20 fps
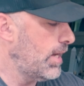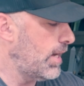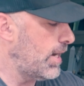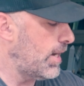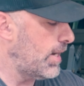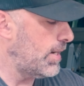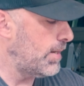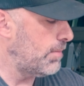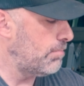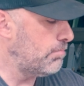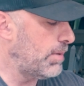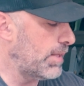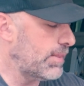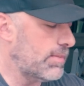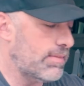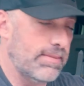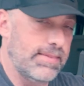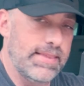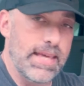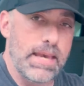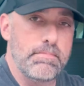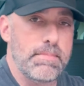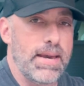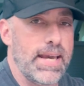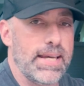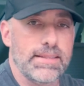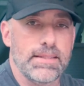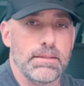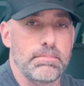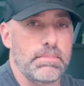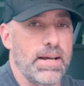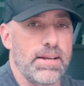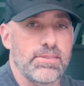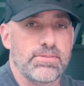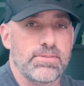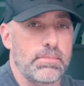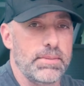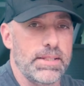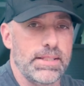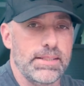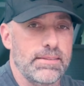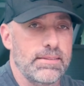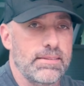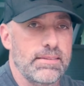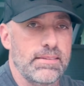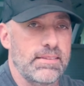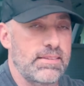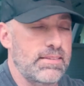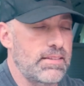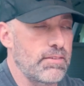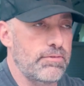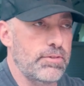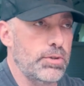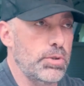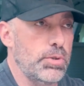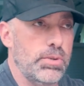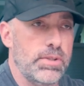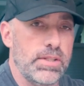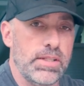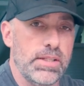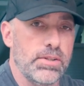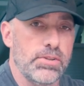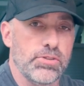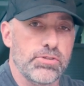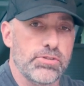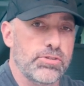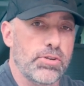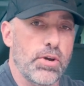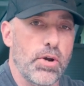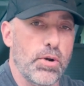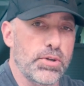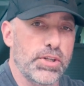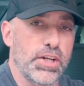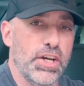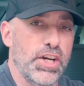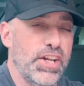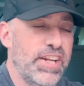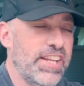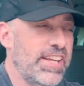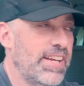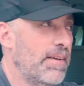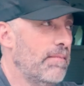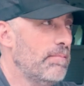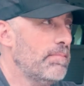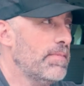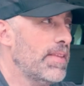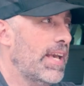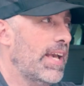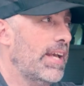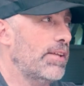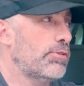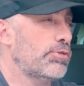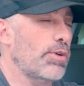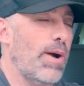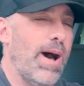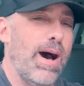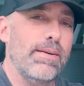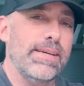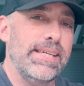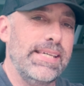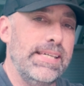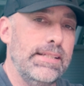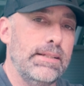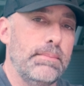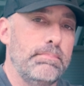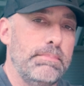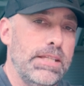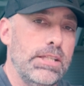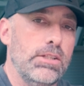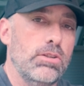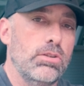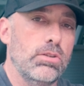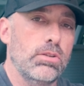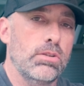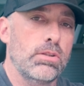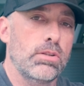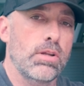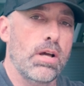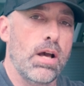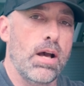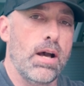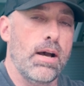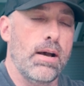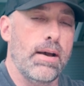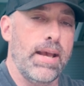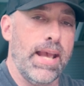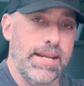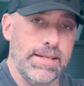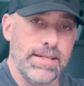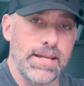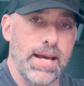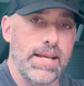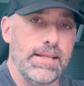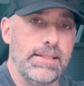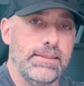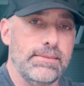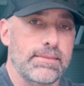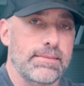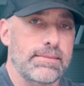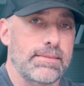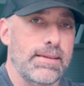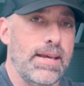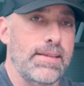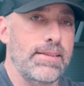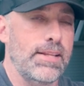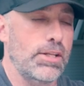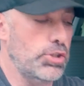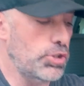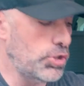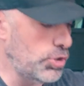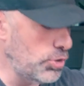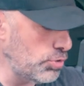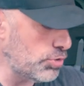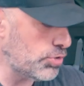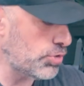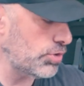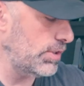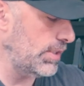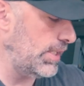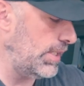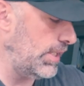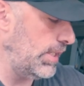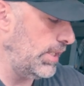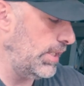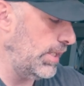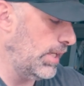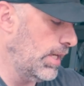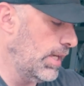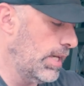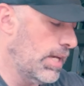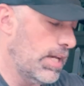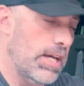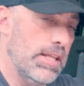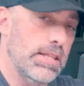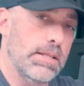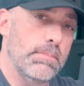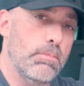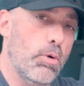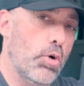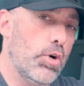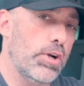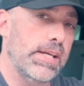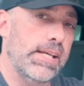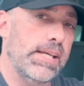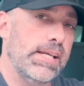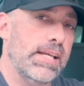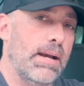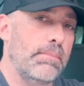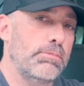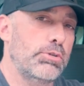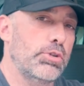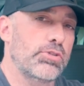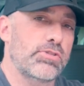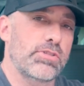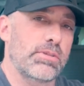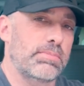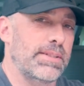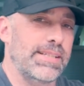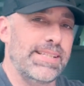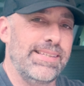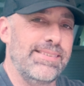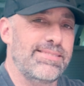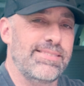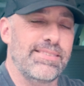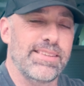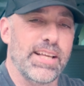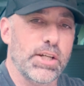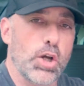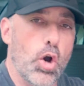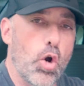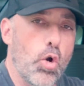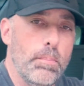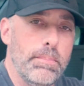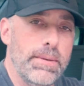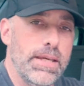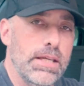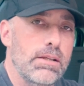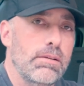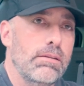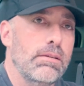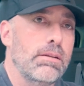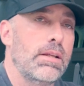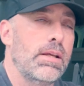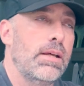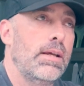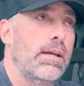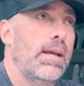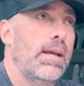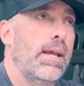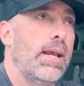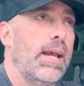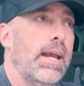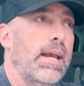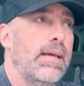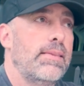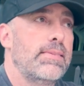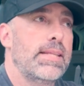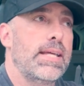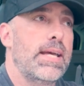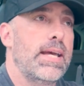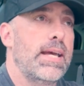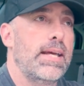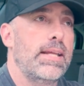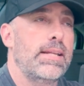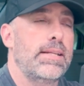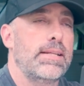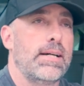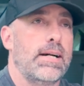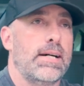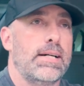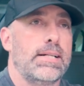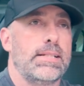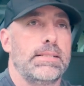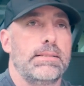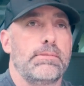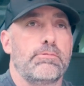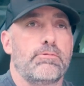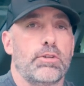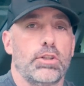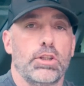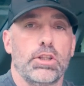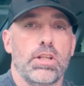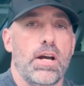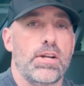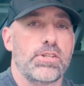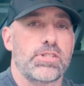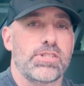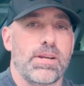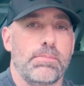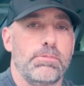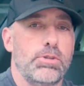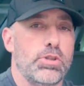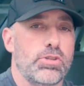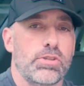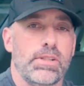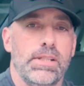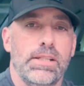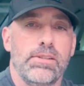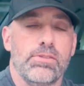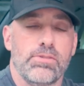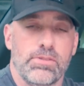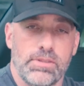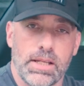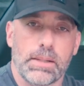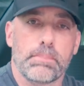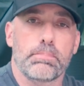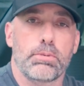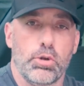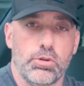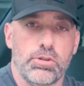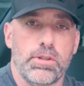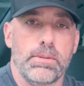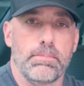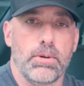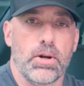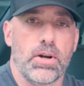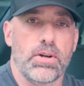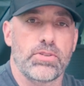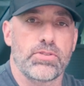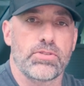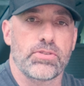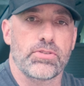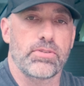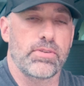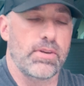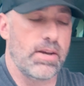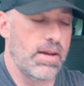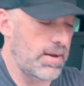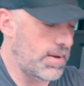But they make the best. I mean, the food here is so good. And so I'll eat a meal at night. And then usually in the morning, I'm doing something easy like oatmeal. And then for lunch, I'm usually eating like protein bars.